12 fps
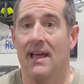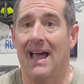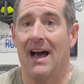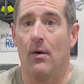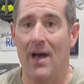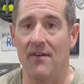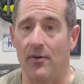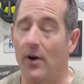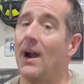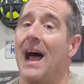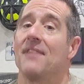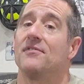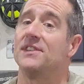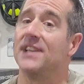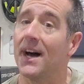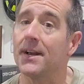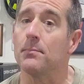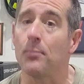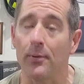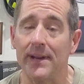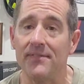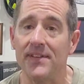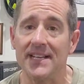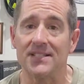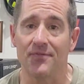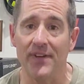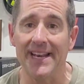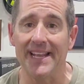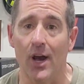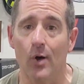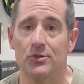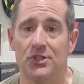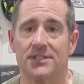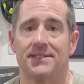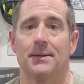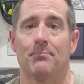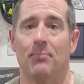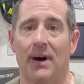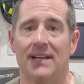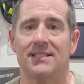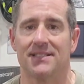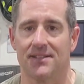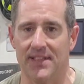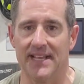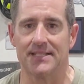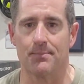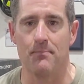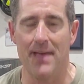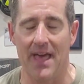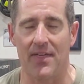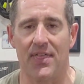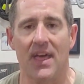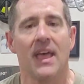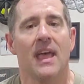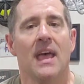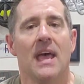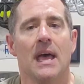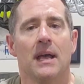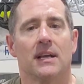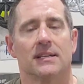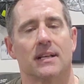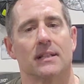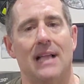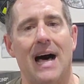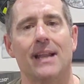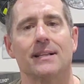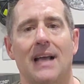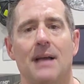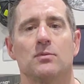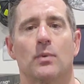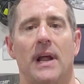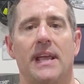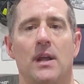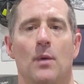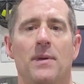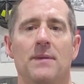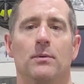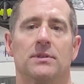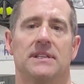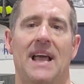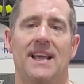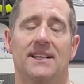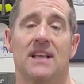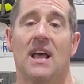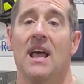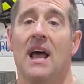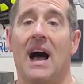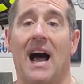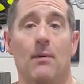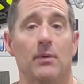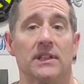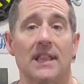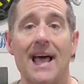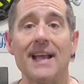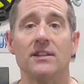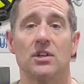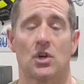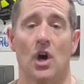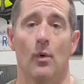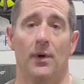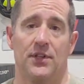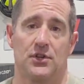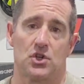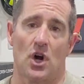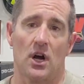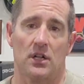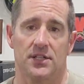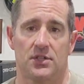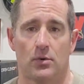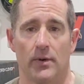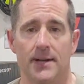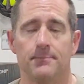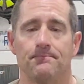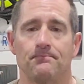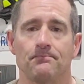However, I've done a previous video just to bust this myth, because a lot of times what I hear people say is, I would like to go with a chalkless grip,